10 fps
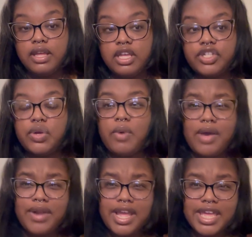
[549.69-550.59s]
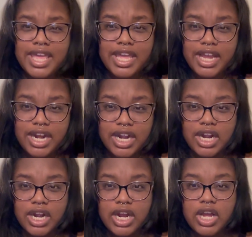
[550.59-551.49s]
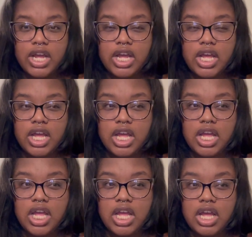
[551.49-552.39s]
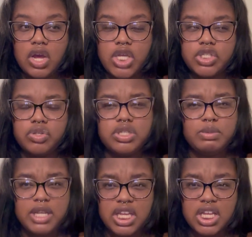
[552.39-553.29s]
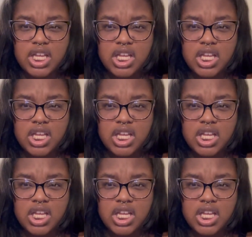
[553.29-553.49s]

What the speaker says: So why would I care on social media?